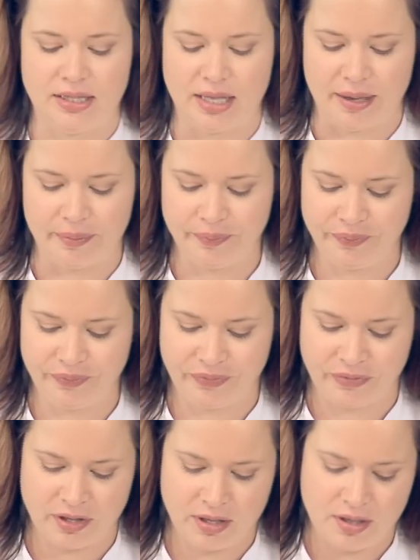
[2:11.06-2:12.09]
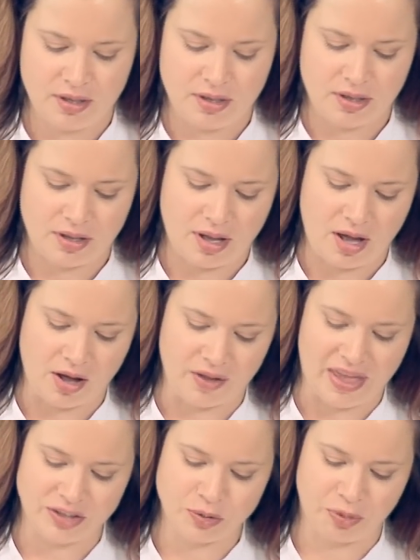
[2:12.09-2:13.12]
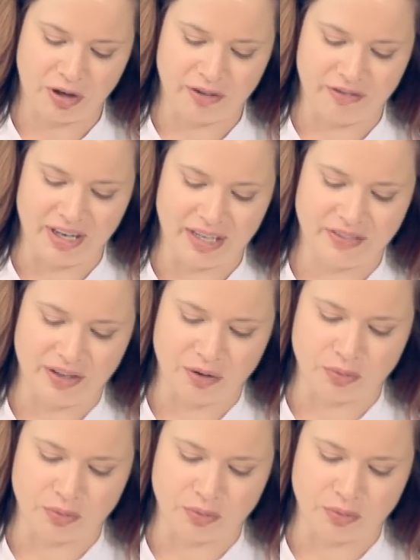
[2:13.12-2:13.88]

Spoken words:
them. Oh, that's perfect. They're